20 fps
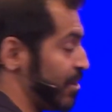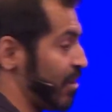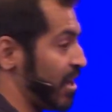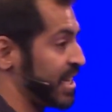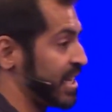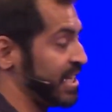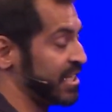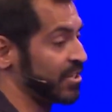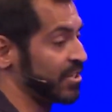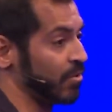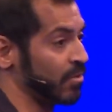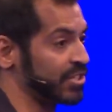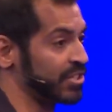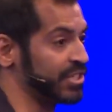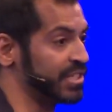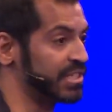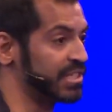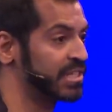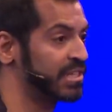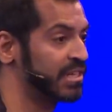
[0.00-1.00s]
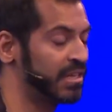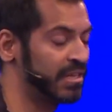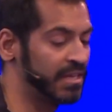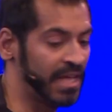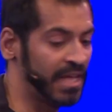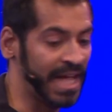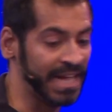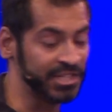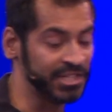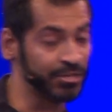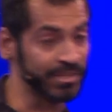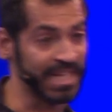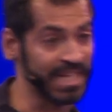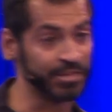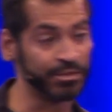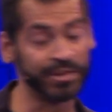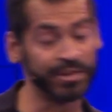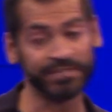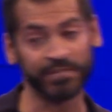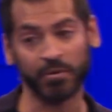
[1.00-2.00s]
Iraqi soldiers and took their
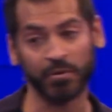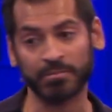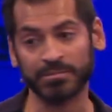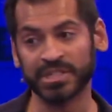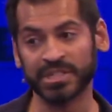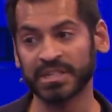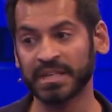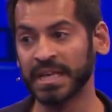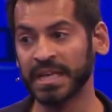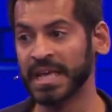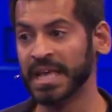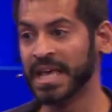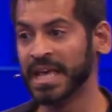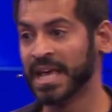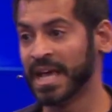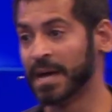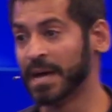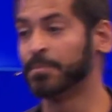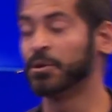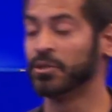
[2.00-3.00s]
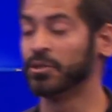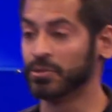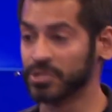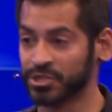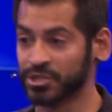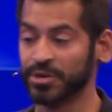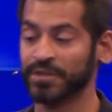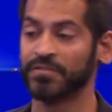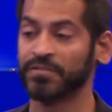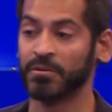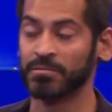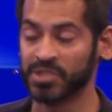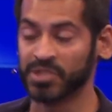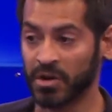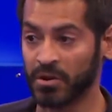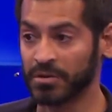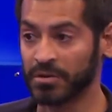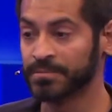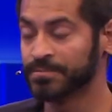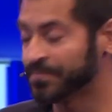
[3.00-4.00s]
uniforms and put those uniforms
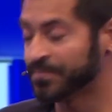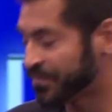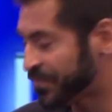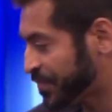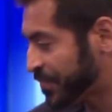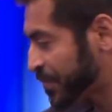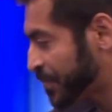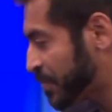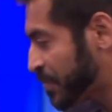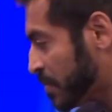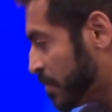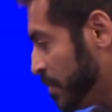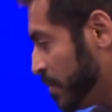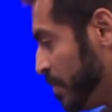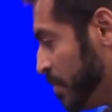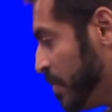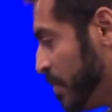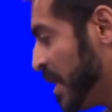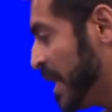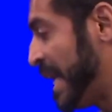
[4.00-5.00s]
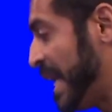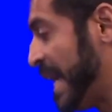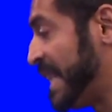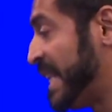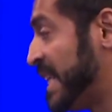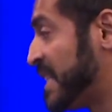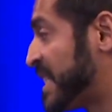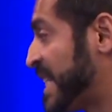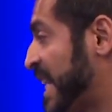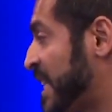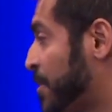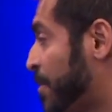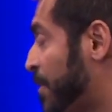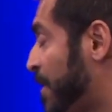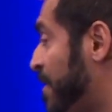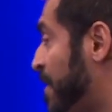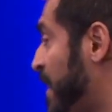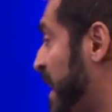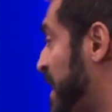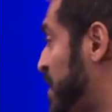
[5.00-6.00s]
on and then set up
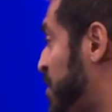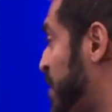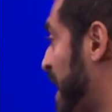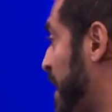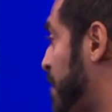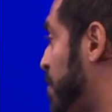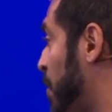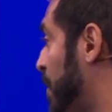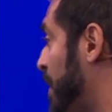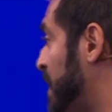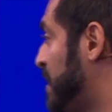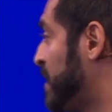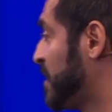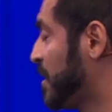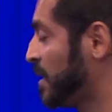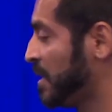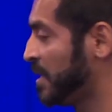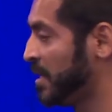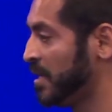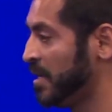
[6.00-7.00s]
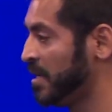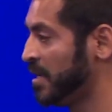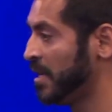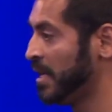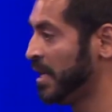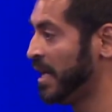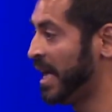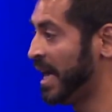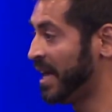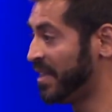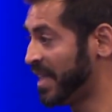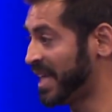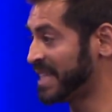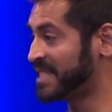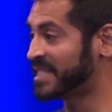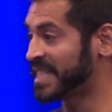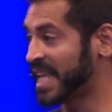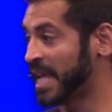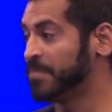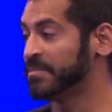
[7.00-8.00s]
a fake checkpoint. And
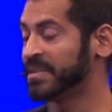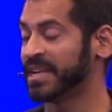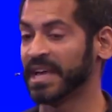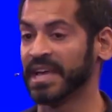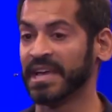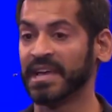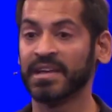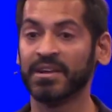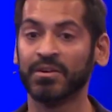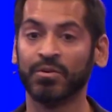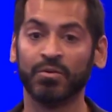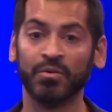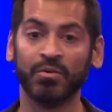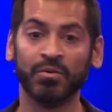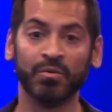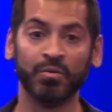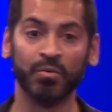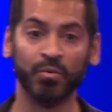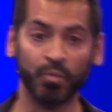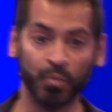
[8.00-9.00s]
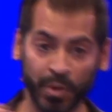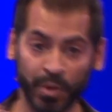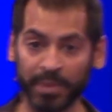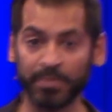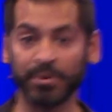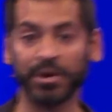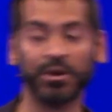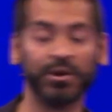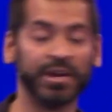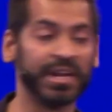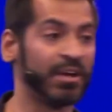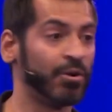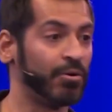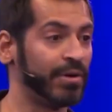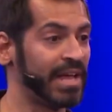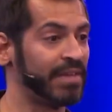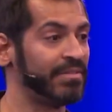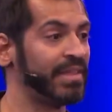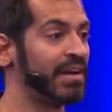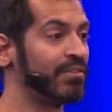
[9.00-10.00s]
that same day, we were going to
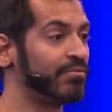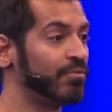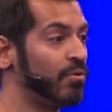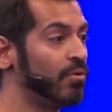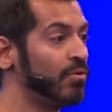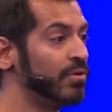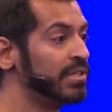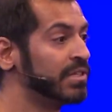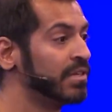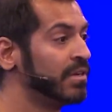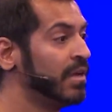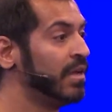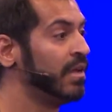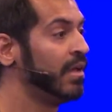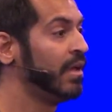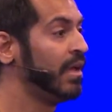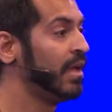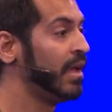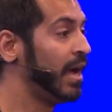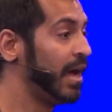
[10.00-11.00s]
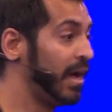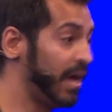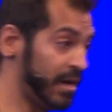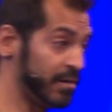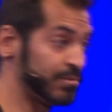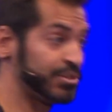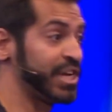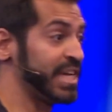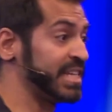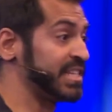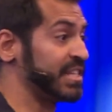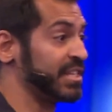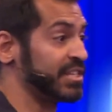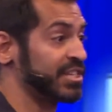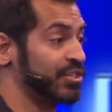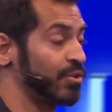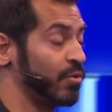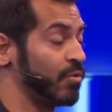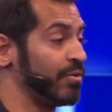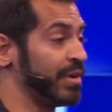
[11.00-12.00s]
go down that road chasing a
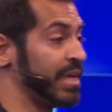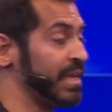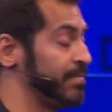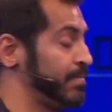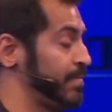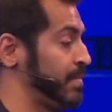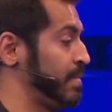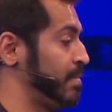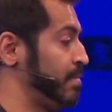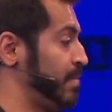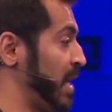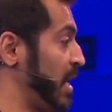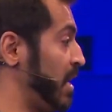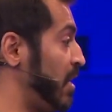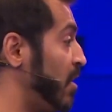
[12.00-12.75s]
story. But